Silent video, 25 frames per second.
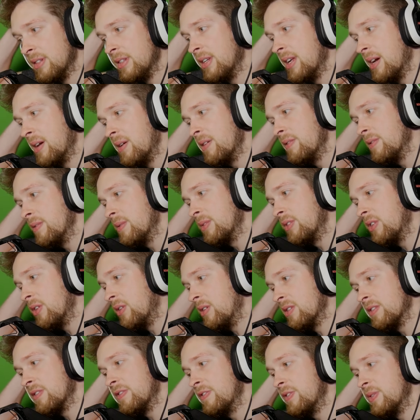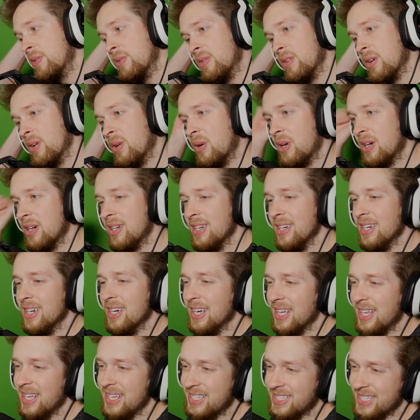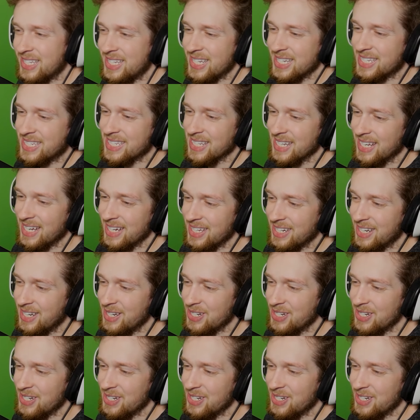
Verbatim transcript: And now I have no dog food, though. This is a slight